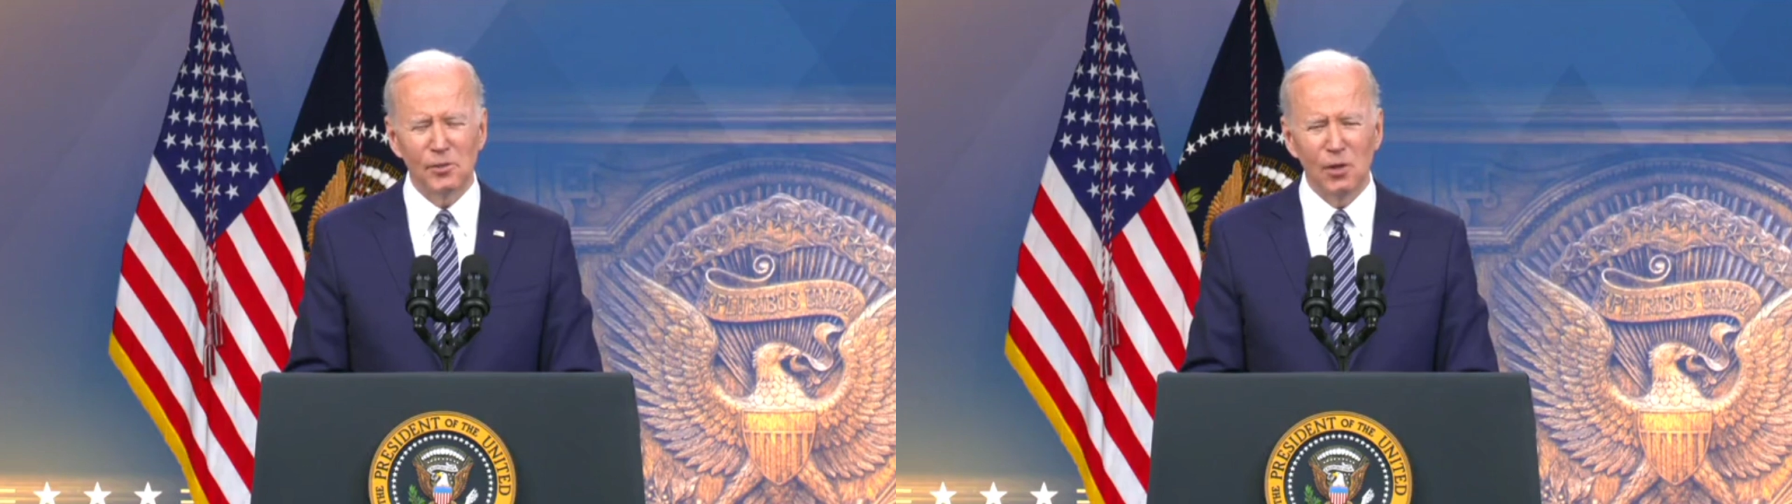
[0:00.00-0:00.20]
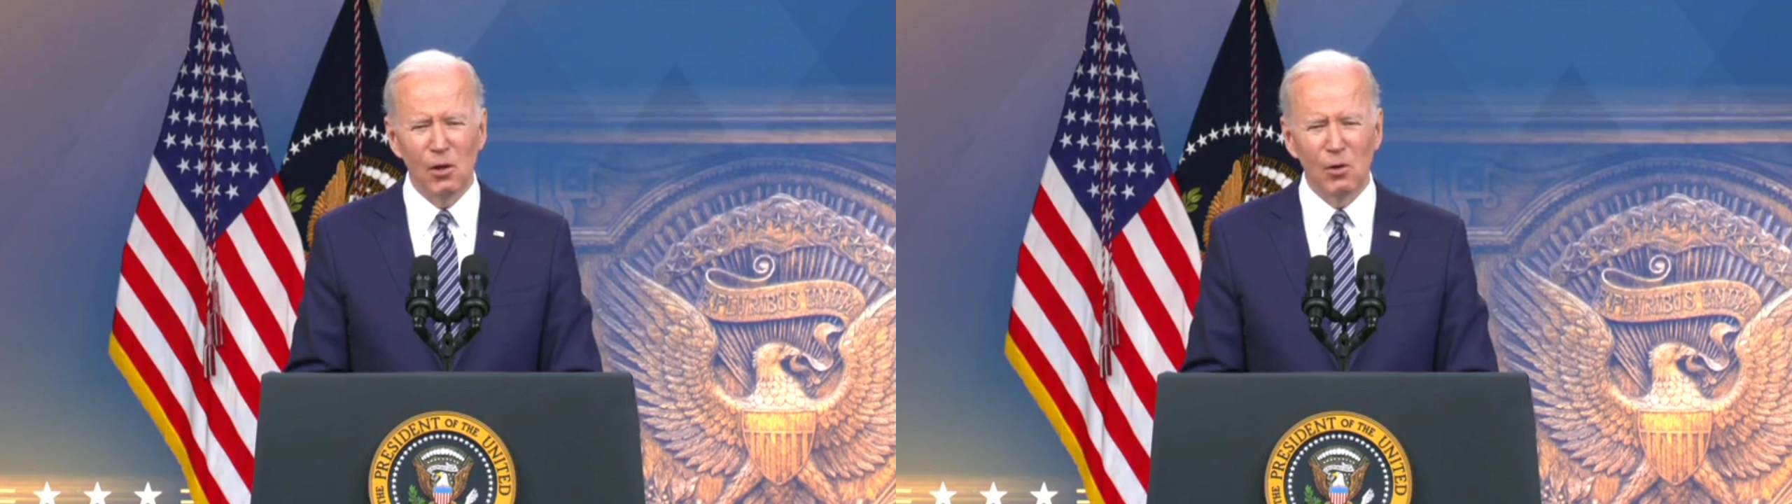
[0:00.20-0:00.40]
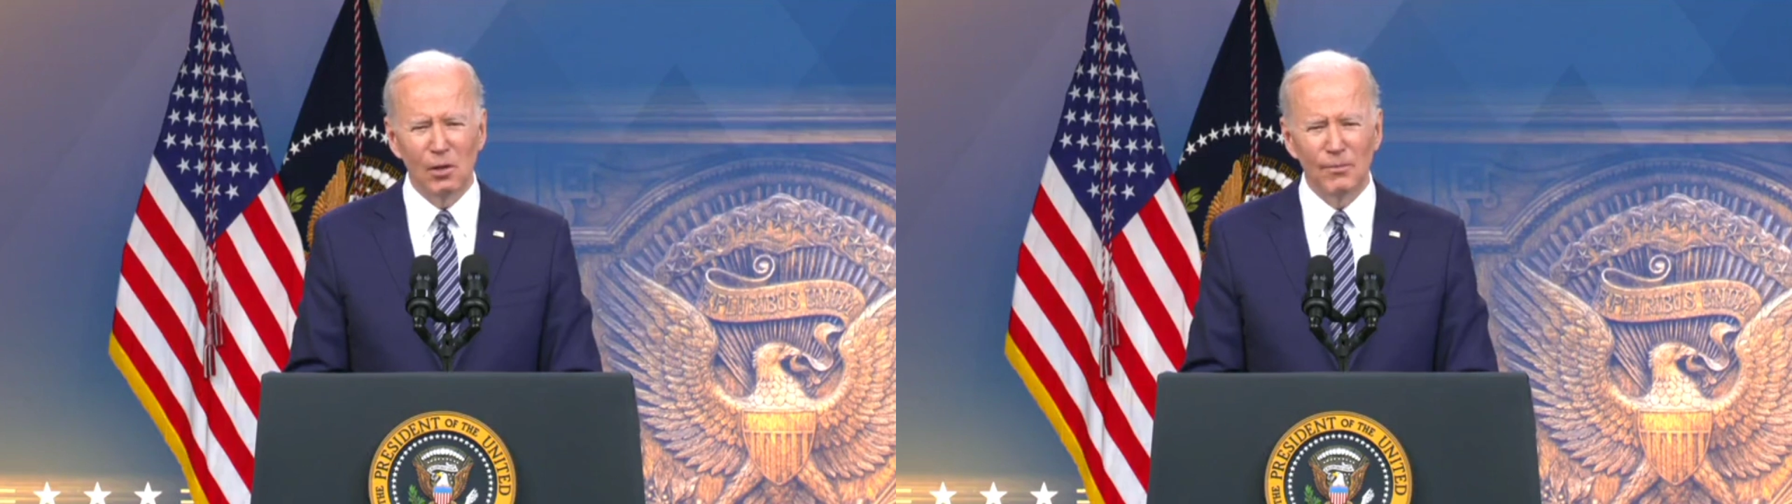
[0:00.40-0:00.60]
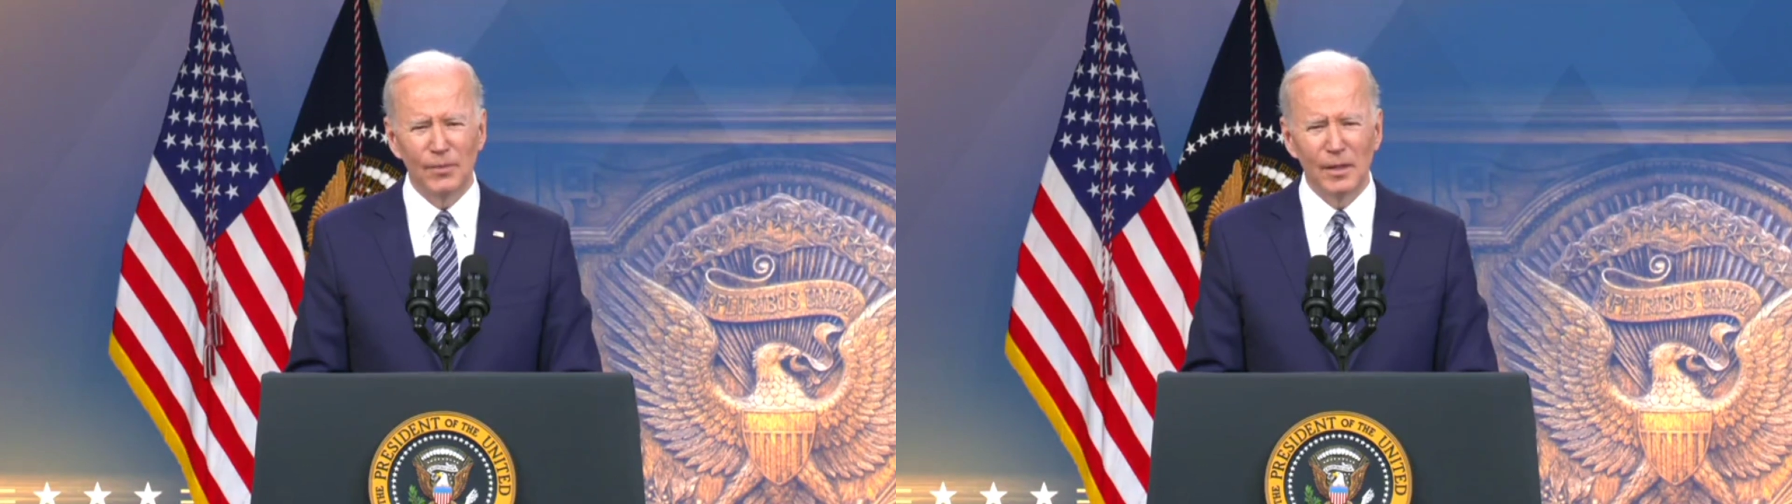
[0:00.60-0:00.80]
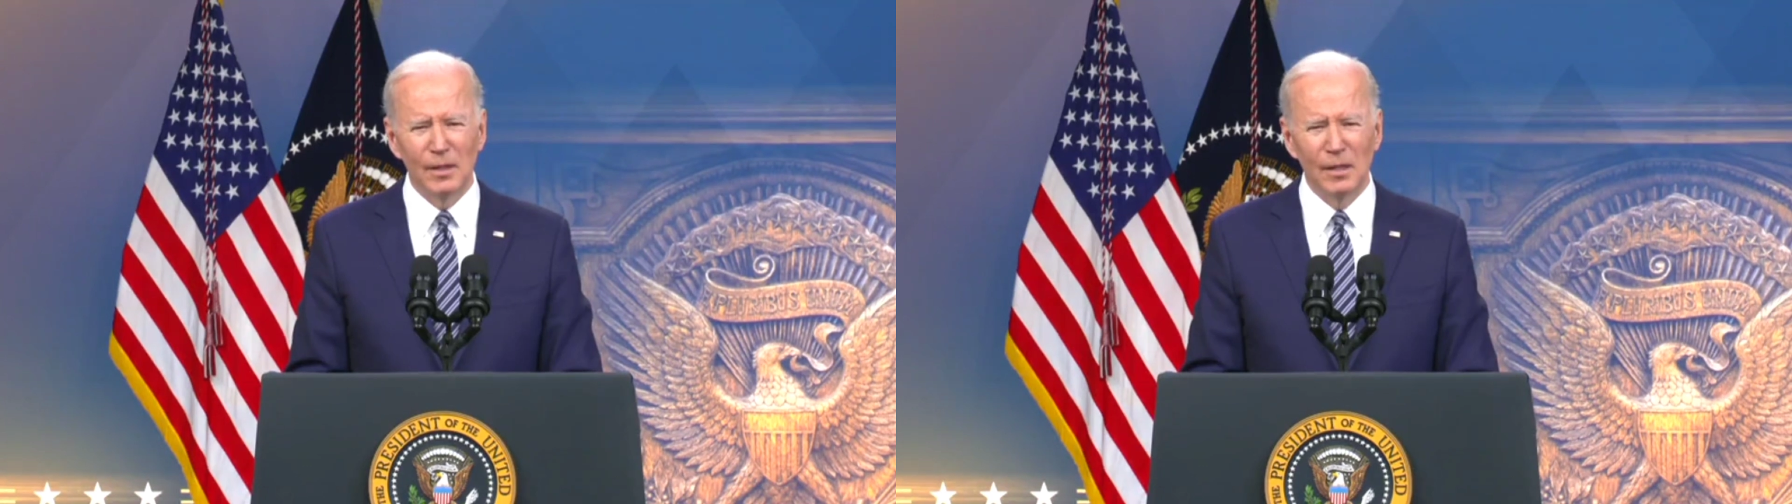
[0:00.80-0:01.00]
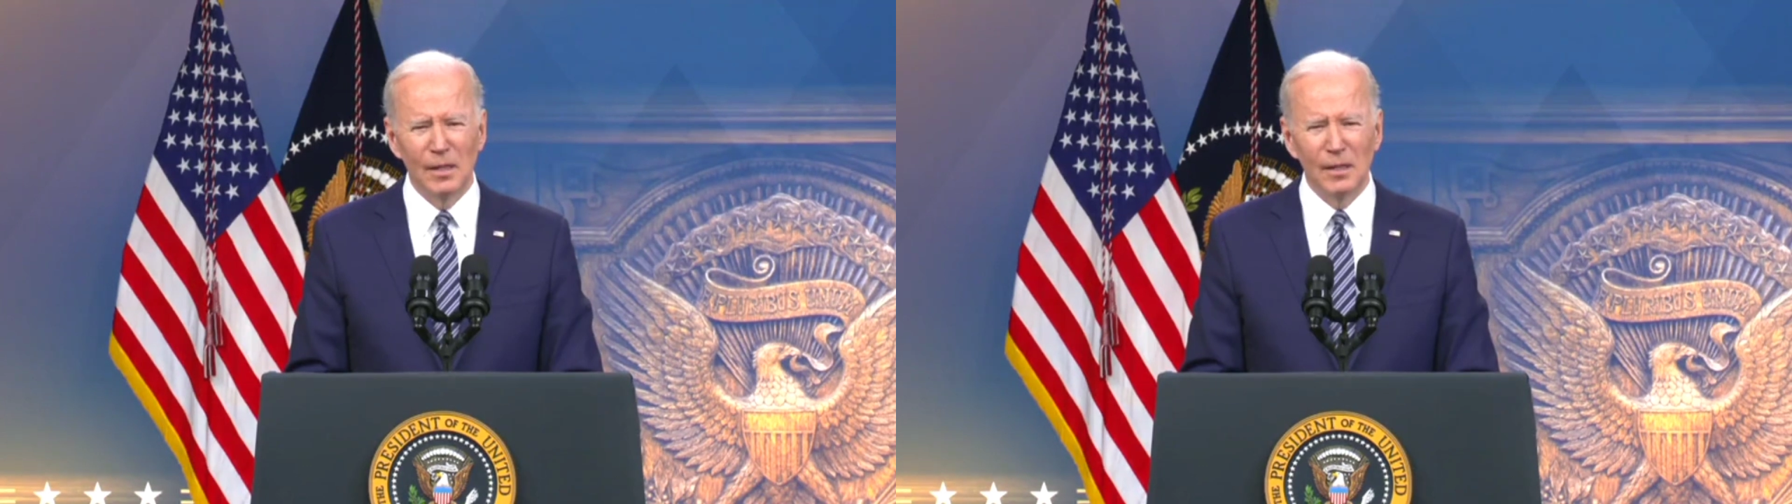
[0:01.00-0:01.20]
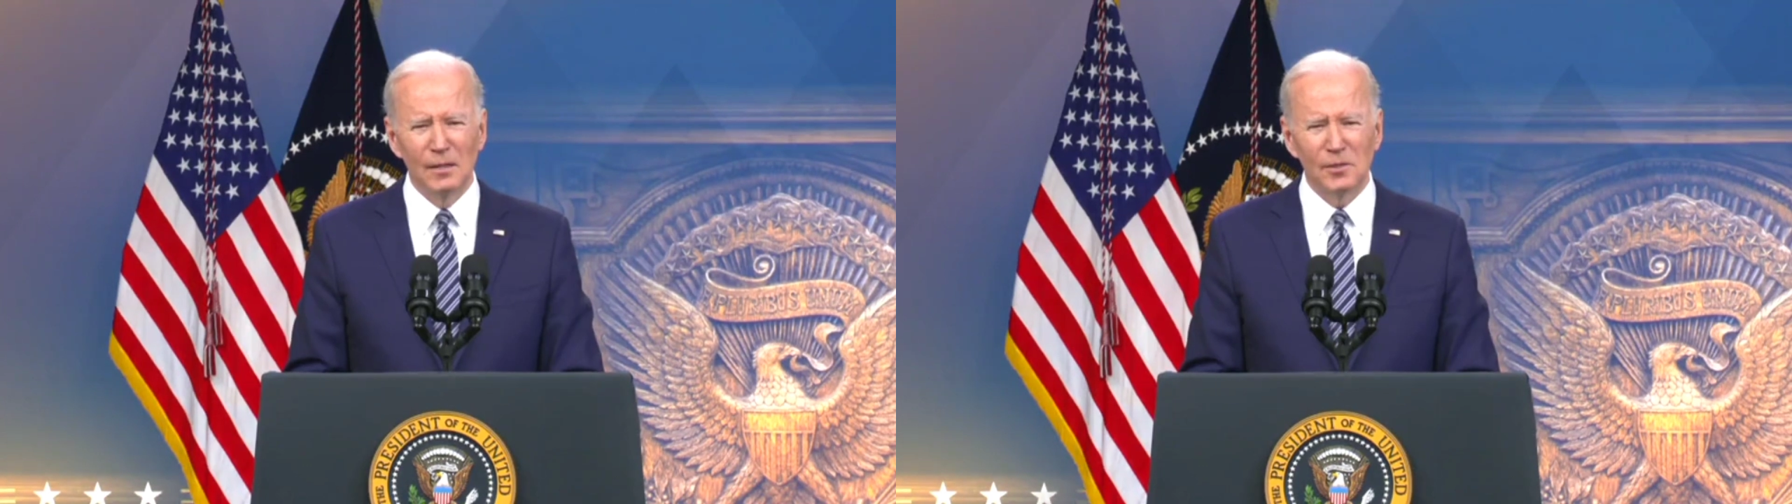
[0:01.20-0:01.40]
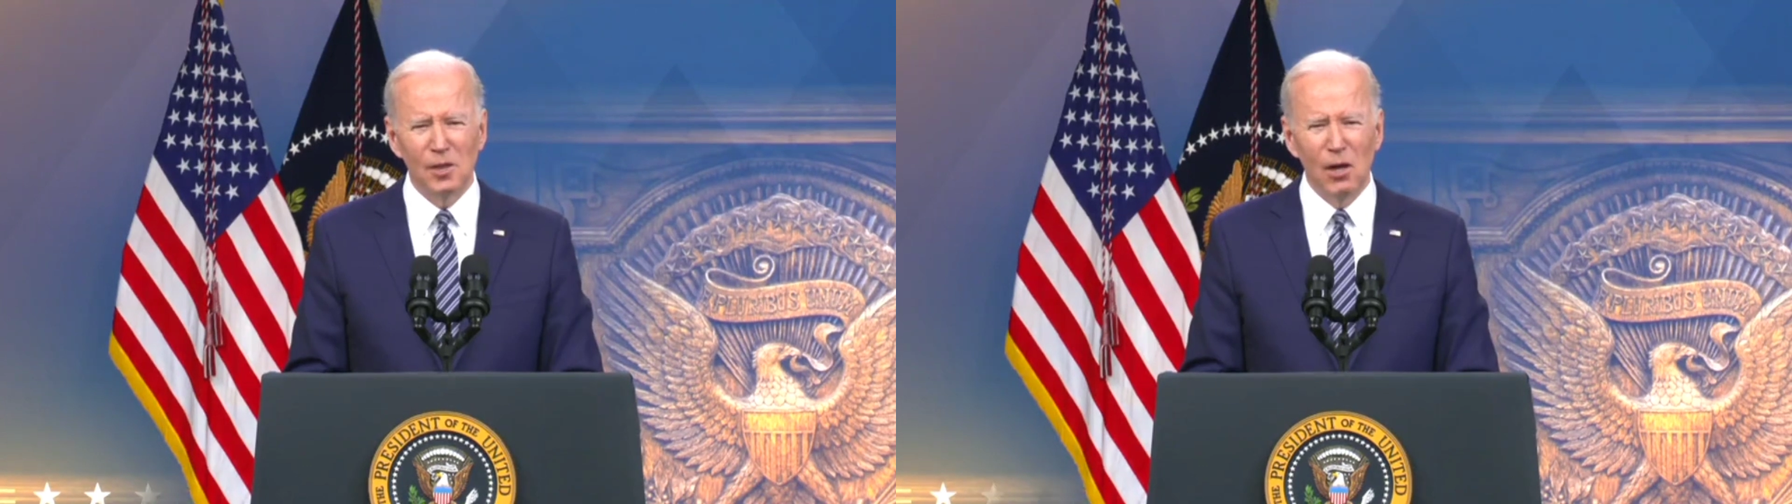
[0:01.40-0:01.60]
lower.
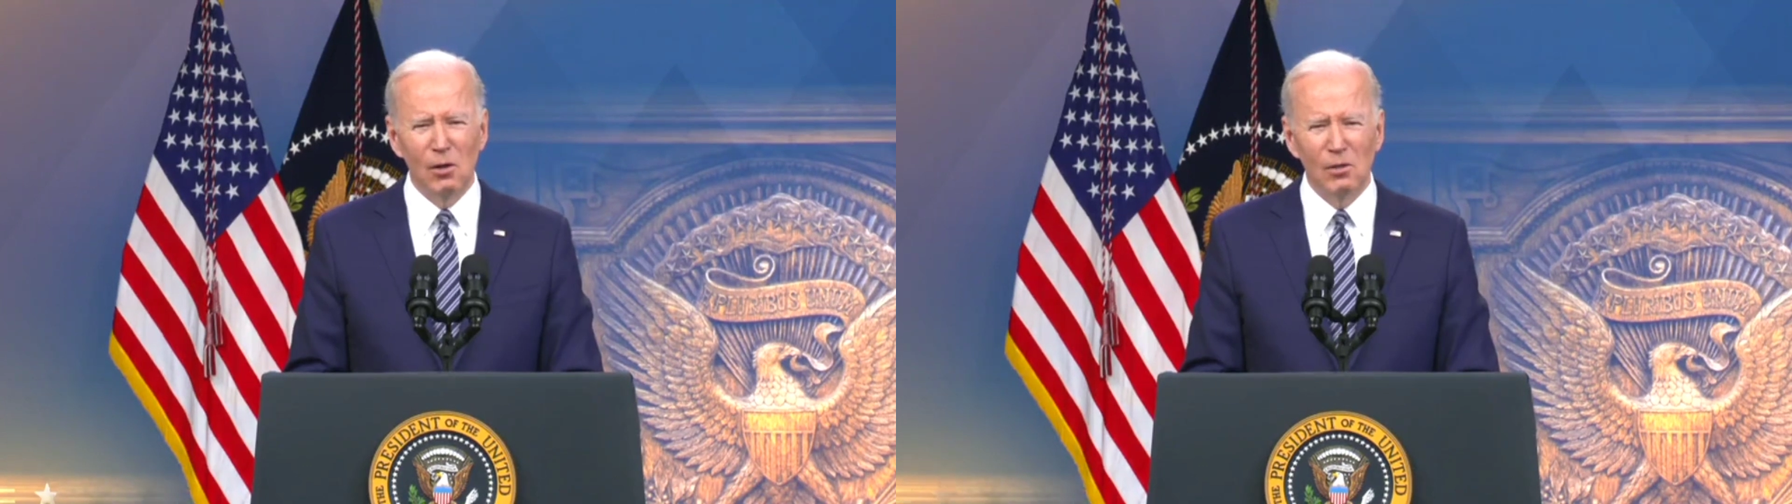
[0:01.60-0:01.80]
So,